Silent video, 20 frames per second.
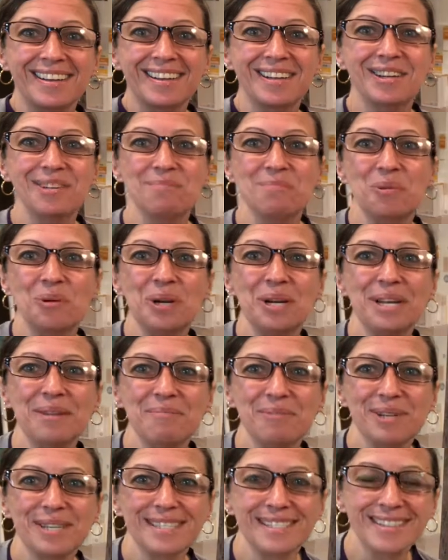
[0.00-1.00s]
Good morning,
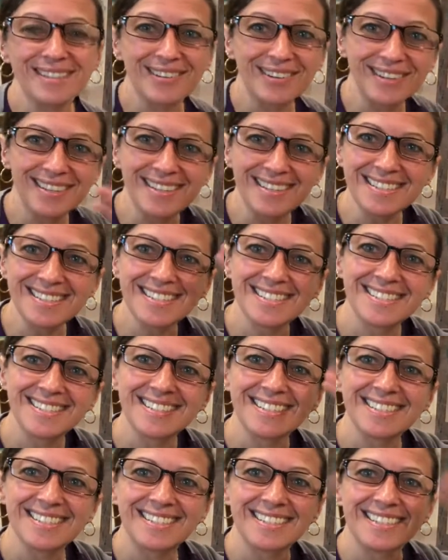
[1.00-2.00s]
boys and girls.
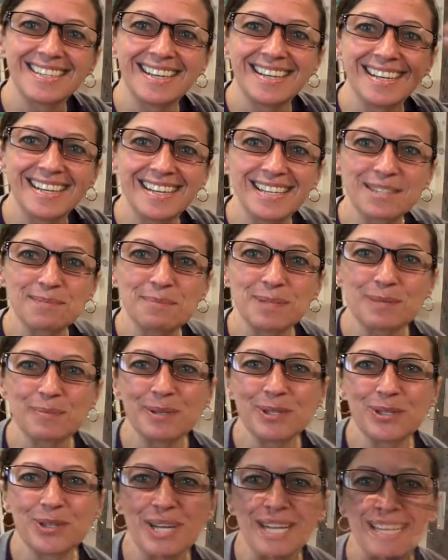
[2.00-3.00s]
It's Miss
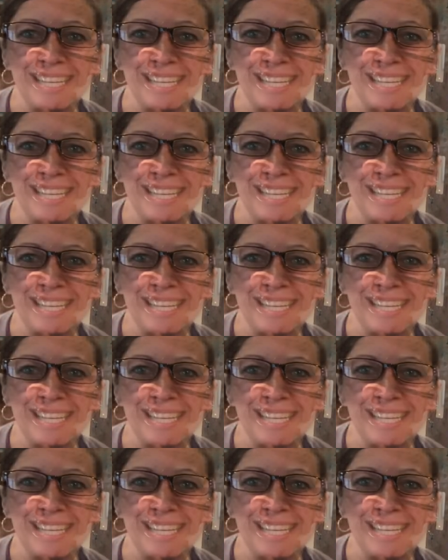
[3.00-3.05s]
Petrelli,